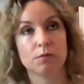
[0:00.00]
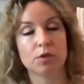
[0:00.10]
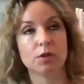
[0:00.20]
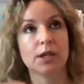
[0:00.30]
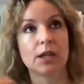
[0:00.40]

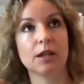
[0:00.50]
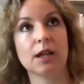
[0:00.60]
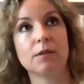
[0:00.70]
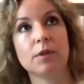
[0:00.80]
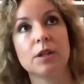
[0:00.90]
doing it
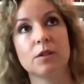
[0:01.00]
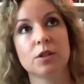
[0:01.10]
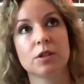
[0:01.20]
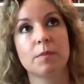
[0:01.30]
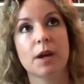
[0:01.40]
again. It's
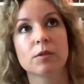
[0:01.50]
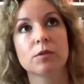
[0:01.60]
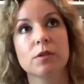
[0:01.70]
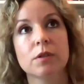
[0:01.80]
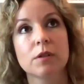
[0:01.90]
just
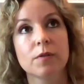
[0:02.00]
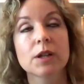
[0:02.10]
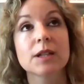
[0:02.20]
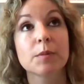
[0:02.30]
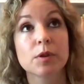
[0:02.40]
about, uh, for
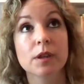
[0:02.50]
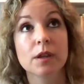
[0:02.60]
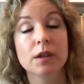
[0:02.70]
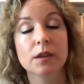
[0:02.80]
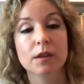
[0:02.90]
example,
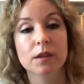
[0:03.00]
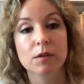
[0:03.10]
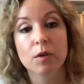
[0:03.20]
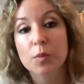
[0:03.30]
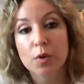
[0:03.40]
the the
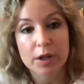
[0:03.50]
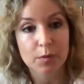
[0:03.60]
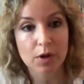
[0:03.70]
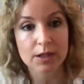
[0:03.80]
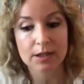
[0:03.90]
onboarding
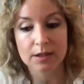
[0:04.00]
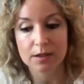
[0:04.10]
process.